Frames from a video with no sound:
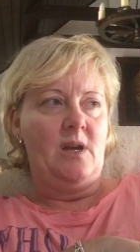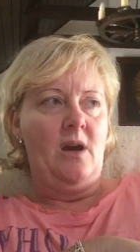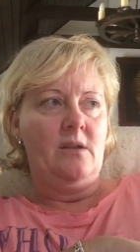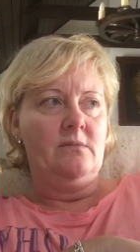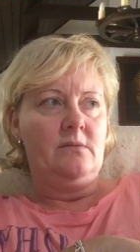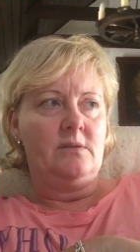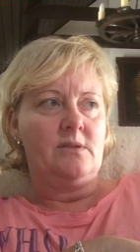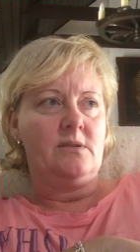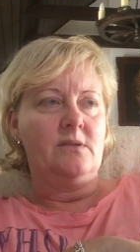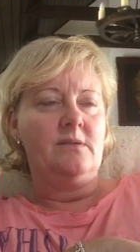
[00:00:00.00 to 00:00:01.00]
Khan
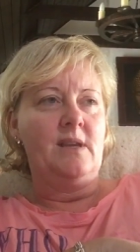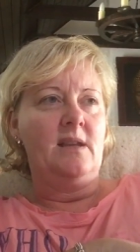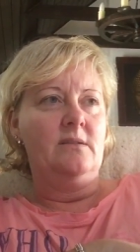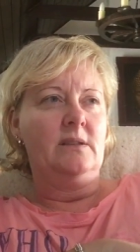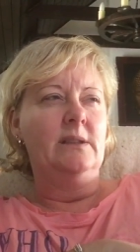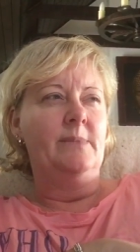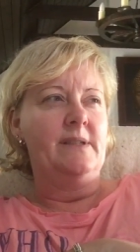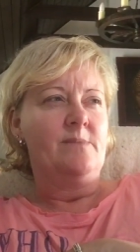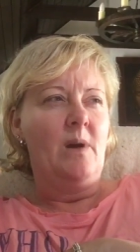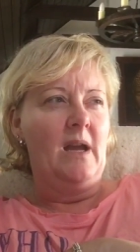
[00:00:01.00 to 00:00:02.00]
just stood there looking at me,
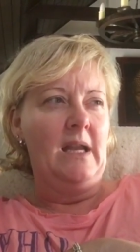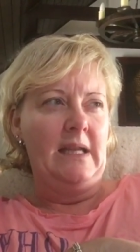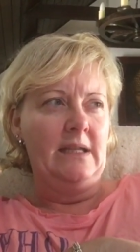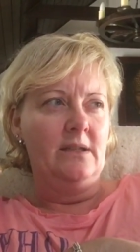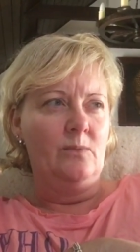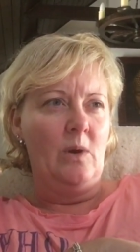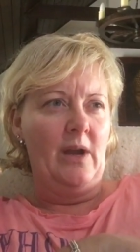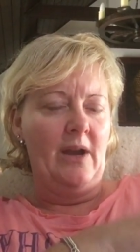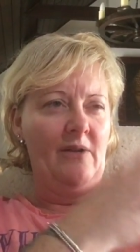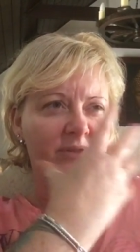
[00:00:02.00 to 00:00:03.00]
smiling,
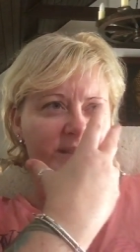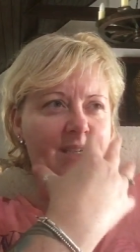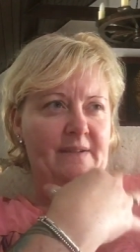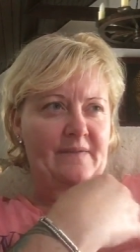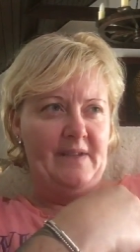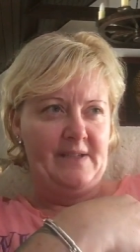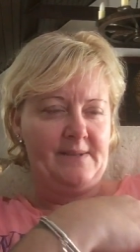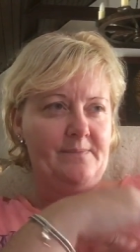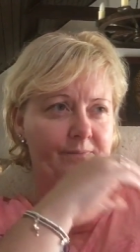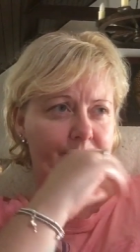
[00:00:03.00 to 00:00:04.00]
while I received
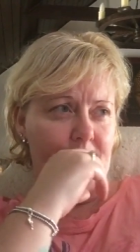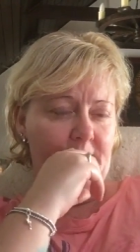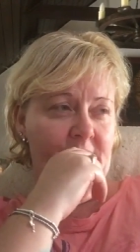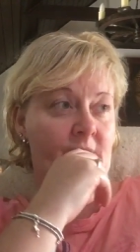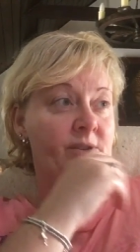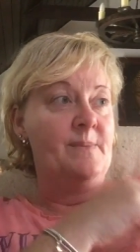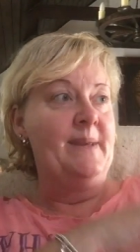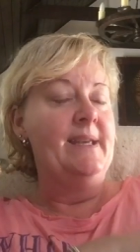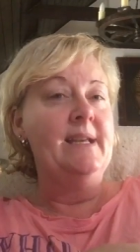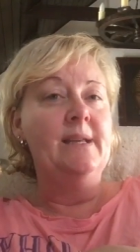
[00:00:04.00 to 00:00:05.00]
this, excuse
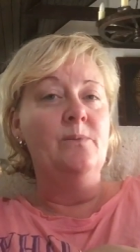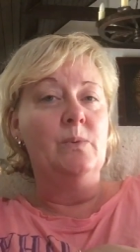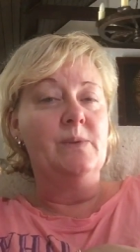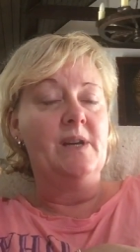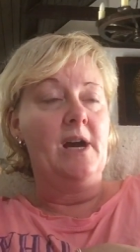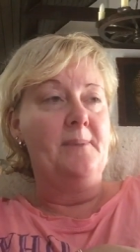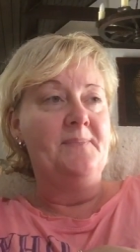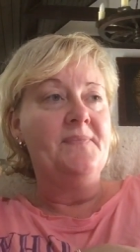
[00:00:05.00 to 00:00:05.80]
me, healing water.